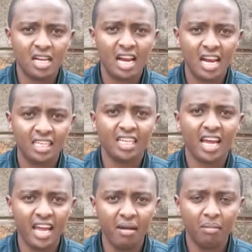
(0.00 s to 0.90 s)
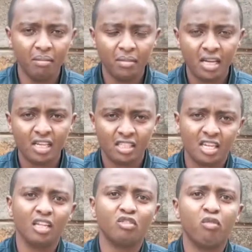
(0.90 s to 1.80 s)
letter M
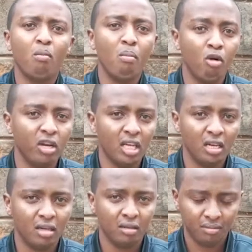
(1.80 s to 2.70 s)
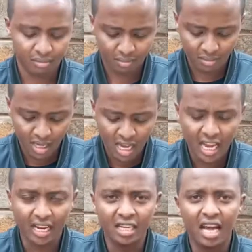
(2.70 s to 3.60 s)
stands for model.
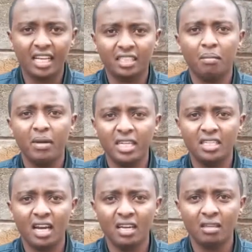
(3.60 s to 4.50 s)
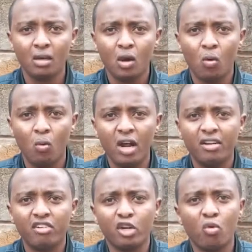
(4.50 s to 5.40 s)
And as a mentor, one
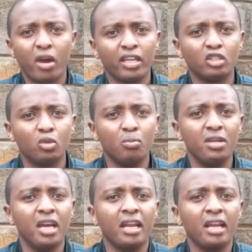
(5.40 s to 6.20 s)
requires to be a